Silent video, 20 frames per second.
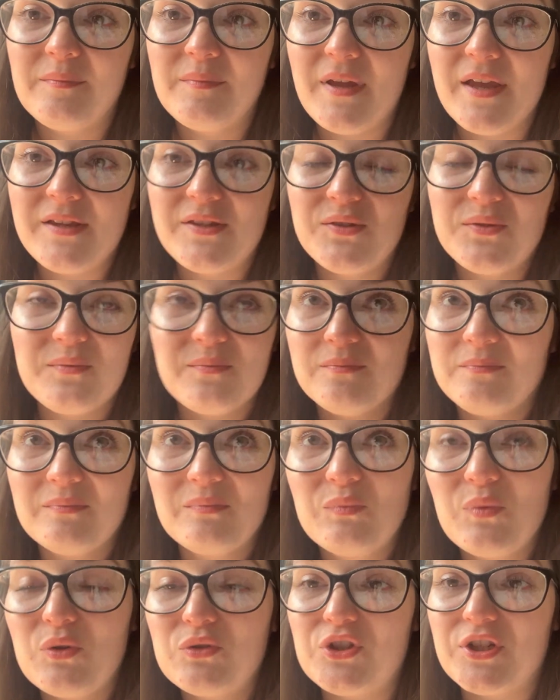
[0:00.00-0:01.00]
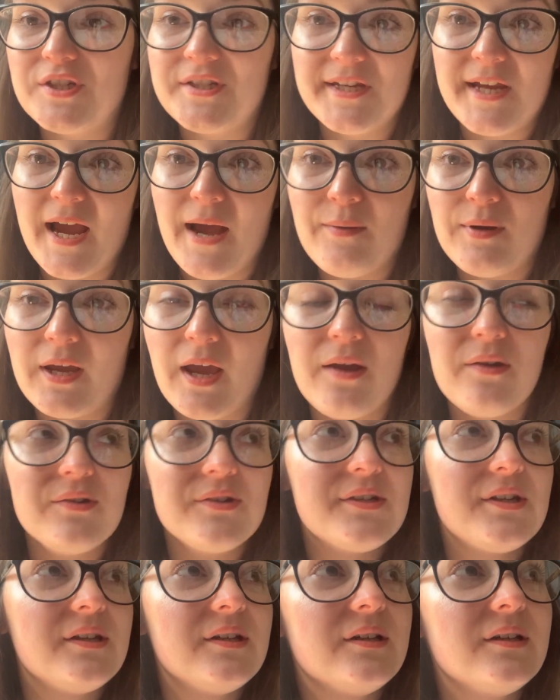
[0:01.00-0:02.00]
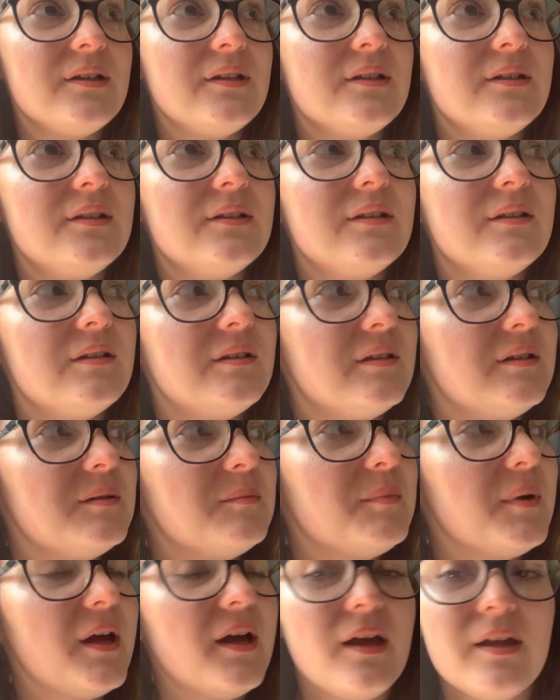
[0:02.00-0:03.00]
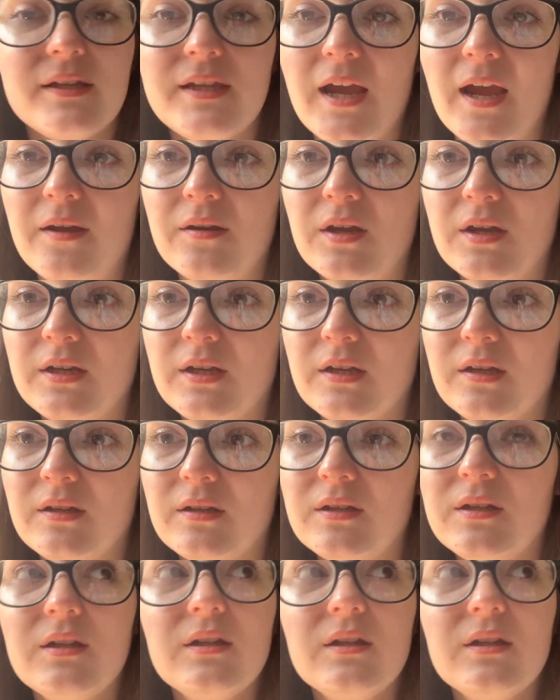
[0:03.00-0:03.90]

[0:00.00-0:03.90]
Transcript: It's, we'll just see how it goes. But yeah, I'm gonna